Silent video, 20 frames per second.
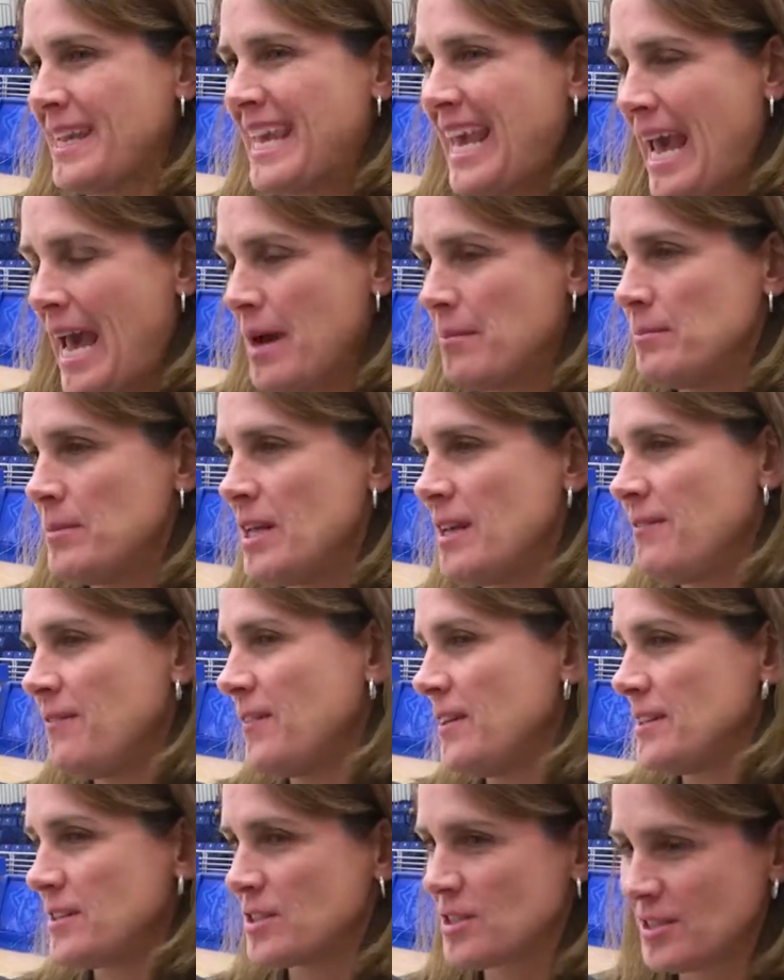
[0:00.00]
gap
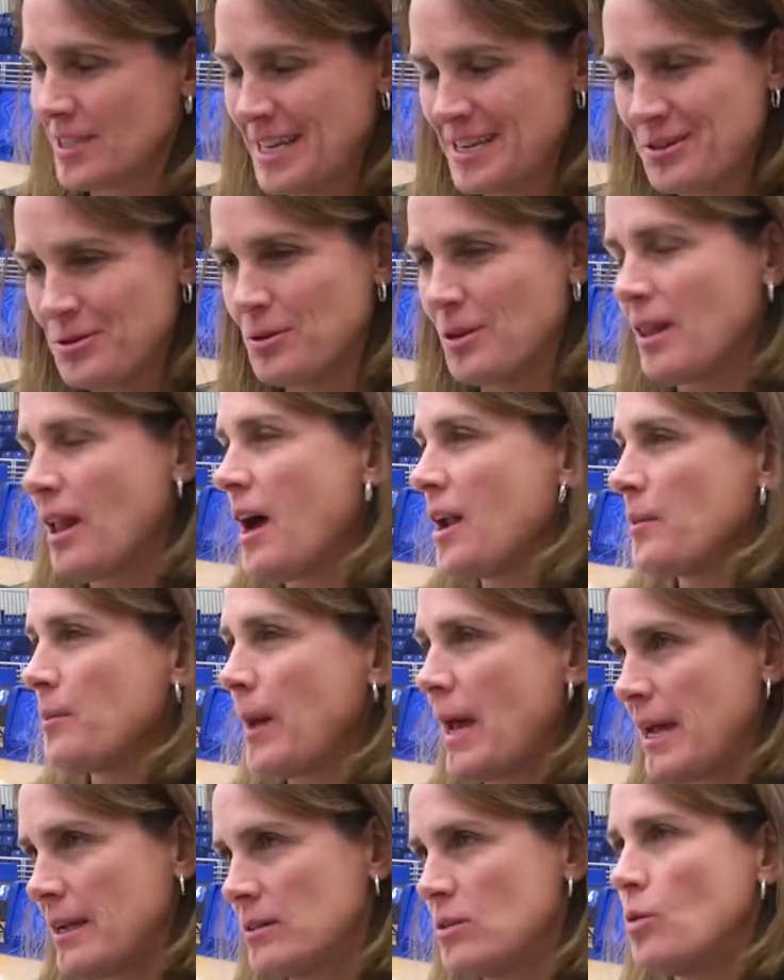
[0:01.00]
defense because they do a lot of
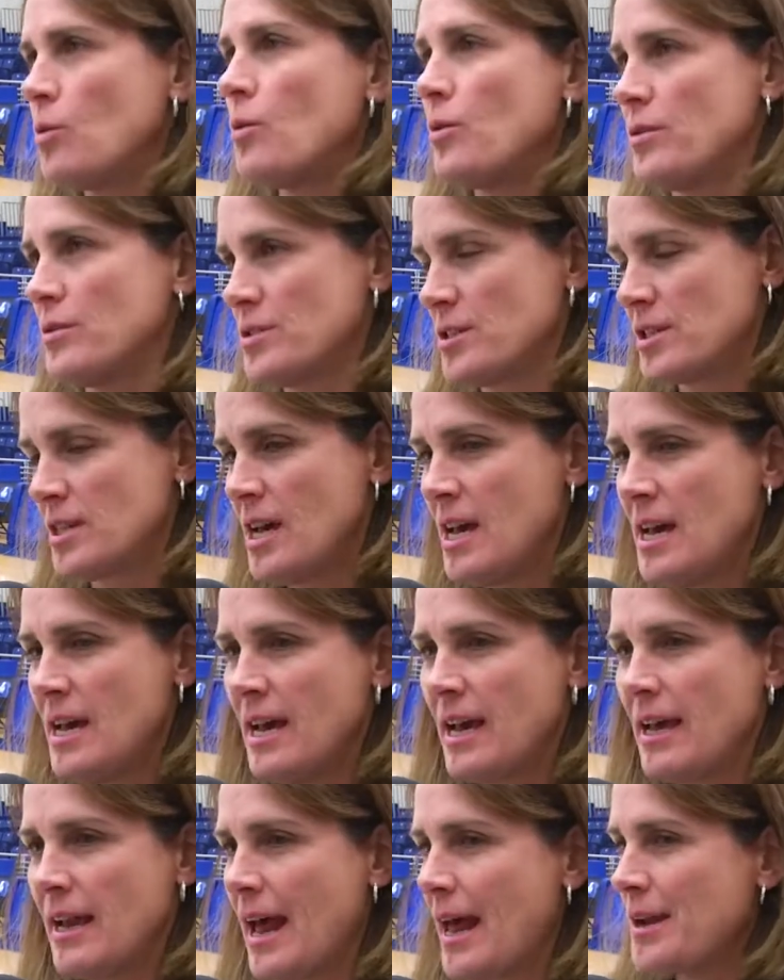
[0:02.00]
back doors,
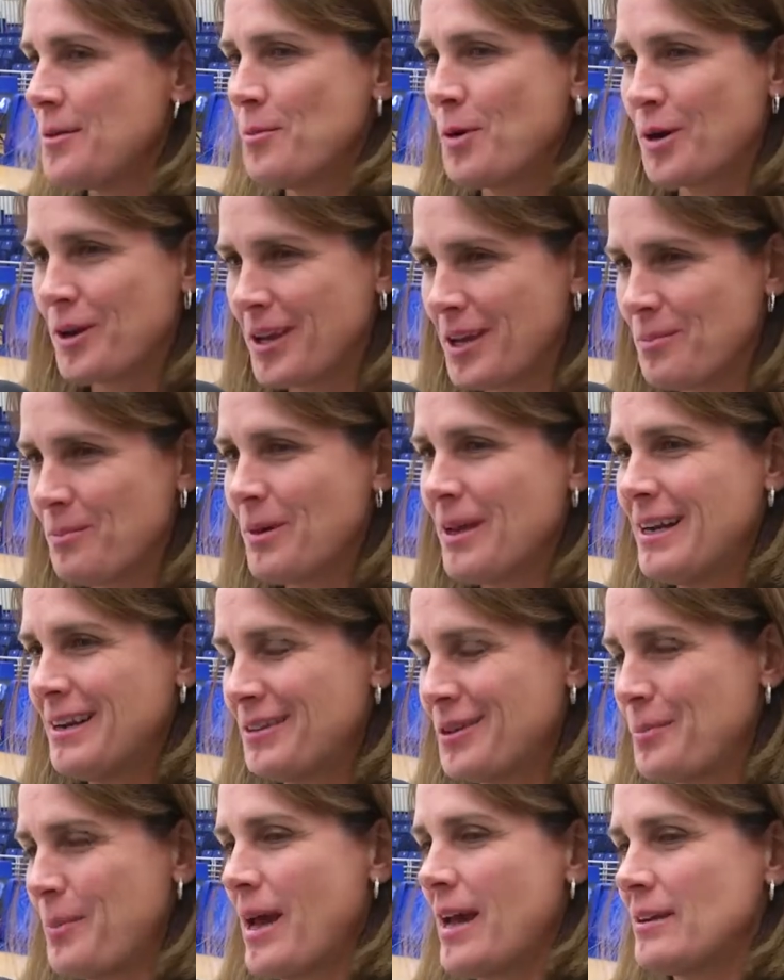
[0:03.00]
and I didn't want to get beat
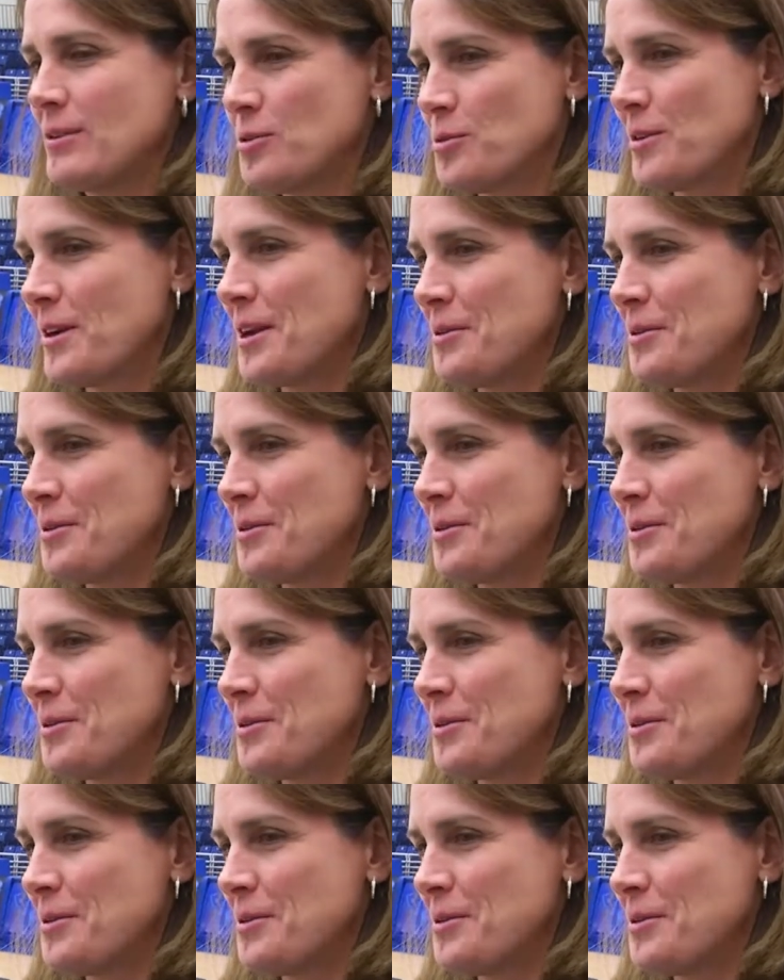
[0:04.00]
on the back door.